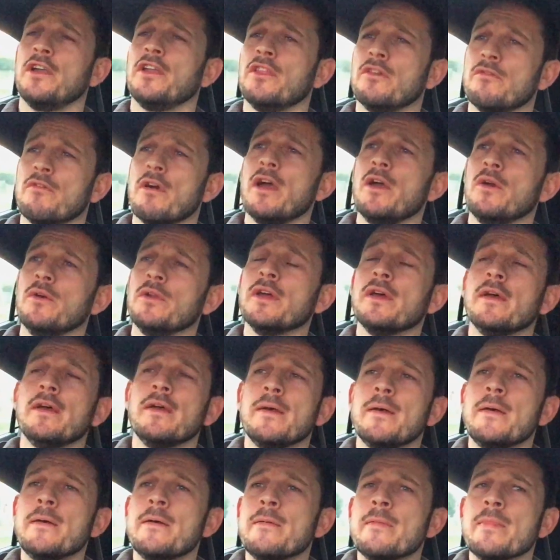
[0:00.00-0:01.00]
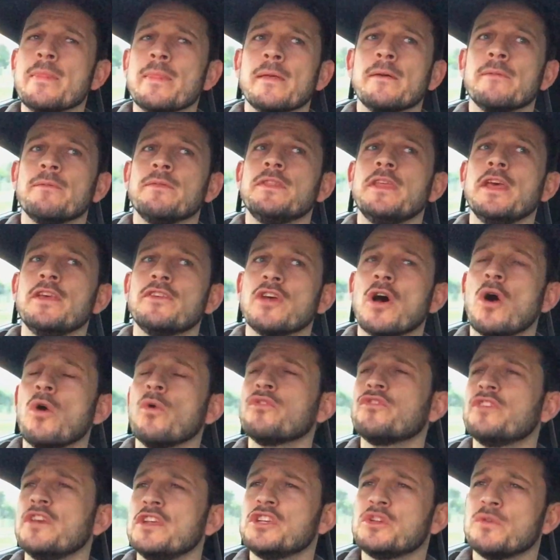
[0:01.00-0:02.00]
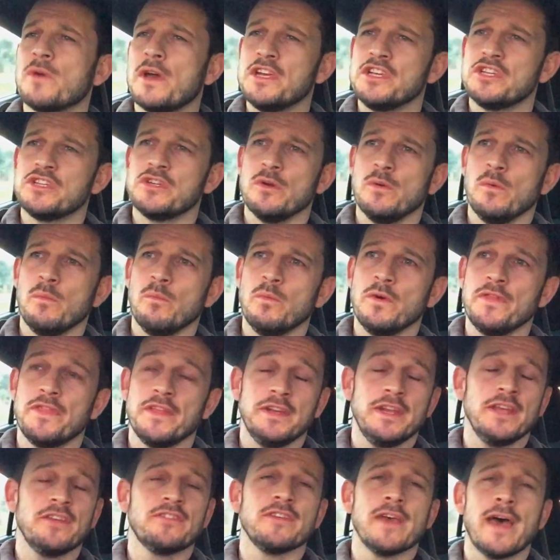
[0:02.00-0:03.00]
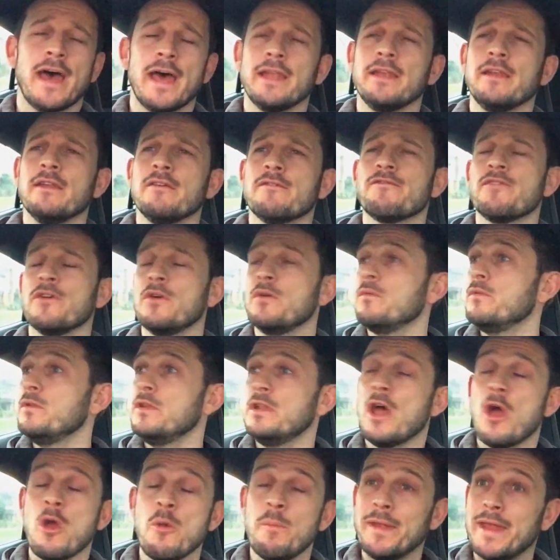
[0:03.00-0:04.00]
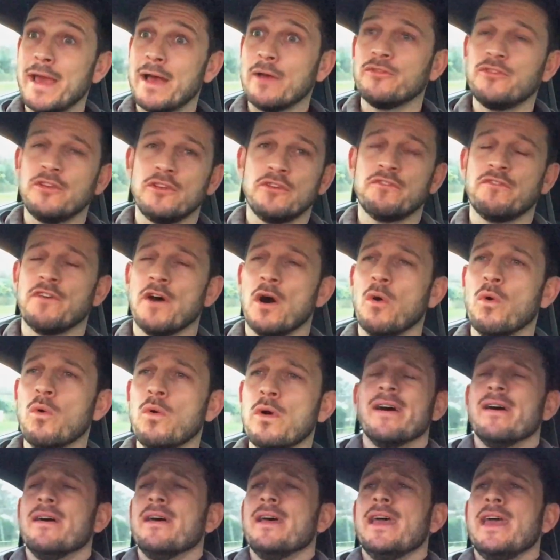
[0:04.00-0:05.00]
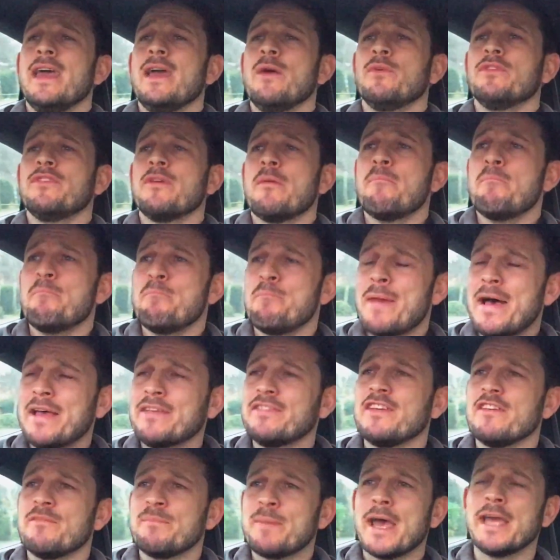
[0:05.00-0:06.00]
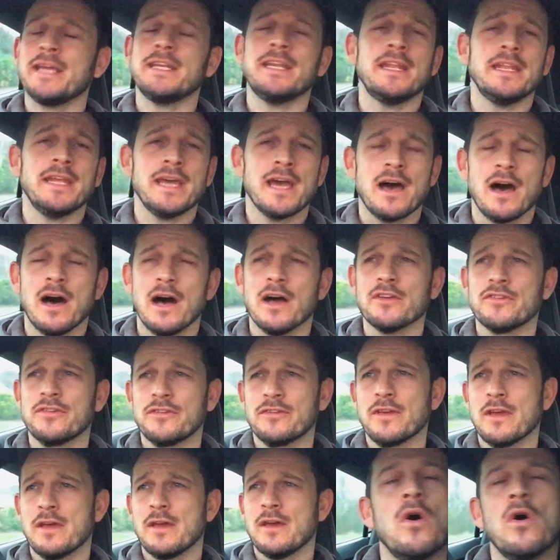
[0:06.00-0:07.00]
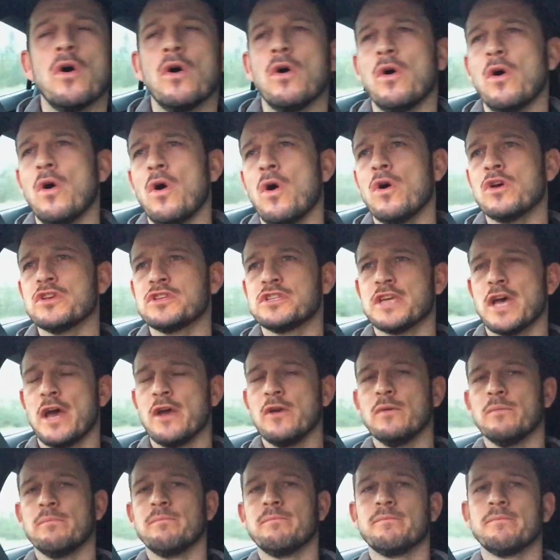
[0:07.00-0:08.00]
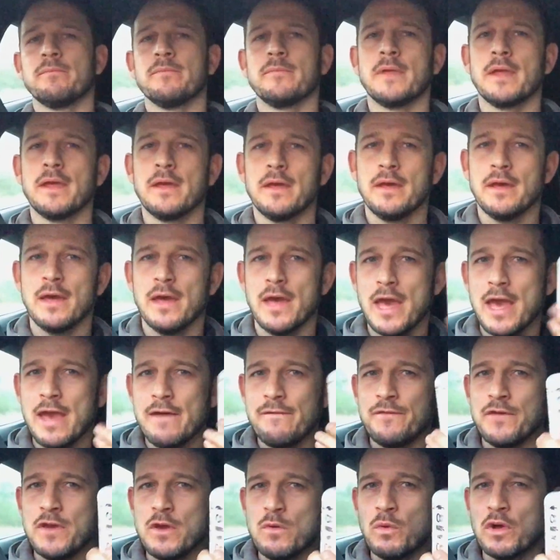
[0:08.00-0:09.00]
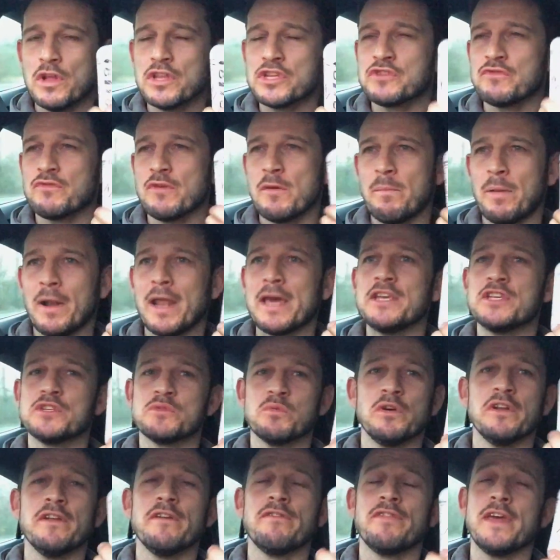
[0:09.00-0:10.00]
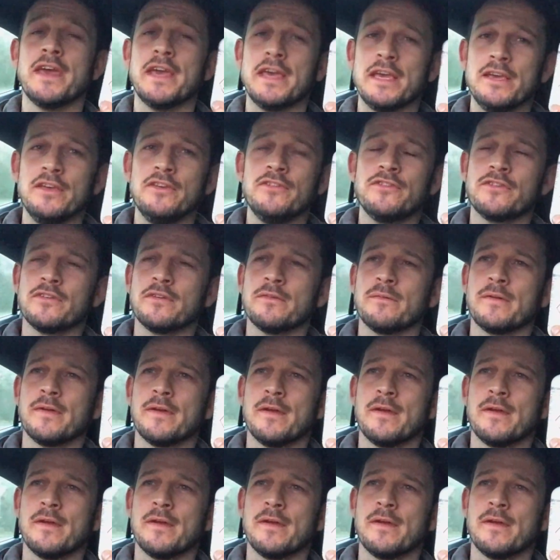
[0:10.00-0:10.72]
of the road. This whole situation with the Nissan, through nobody else's fault, it was a massive pain in the arse. Also, if you want to replace one of these,